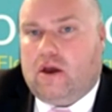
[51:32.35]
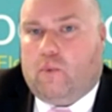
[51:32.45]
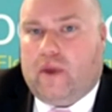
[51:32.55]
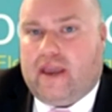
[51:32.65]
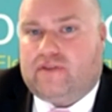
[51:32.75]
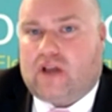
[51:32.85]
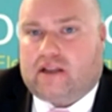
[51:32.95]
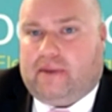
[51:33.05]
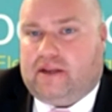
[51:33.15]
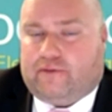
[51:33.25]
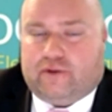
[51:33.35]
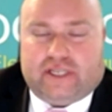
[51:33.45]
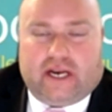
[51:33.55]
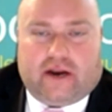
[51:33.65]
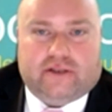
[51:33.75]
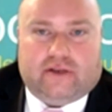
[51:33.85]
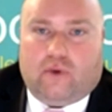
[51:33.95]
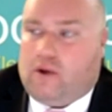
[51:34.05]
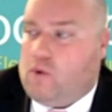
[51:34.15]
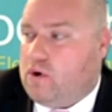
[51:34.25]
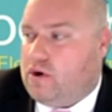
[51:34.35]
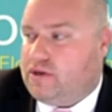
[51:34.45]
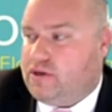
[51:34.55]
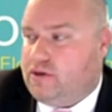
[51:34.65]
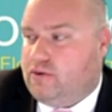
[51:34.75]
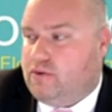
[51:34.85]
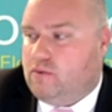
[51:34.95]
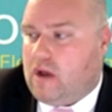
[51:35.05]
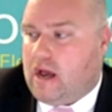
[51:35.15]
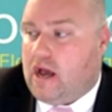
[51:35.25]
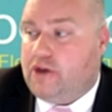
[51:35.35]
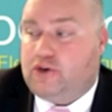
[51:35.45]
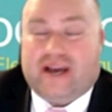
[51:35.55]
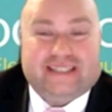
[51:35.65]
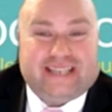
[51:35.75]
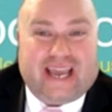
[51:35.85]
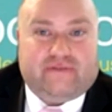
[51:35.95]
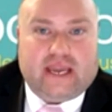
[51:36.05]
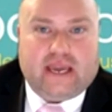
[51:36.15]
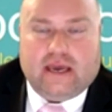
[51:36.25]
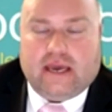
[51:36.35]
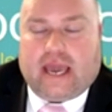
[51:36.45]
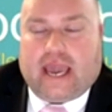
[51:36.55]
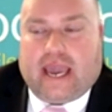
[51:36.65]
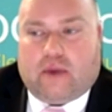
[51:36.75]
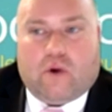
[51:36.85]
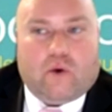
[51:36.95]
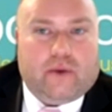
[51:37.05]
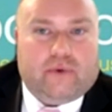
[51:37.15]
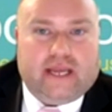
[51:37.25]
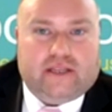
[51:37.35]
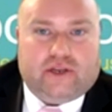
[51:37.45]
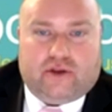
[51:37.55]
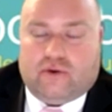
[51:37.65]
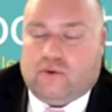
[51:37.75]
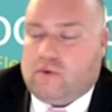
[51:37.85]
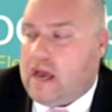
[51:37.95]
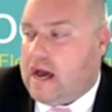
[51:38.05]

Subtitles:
we have talked about different scenarios in order to address safety and what we would need to do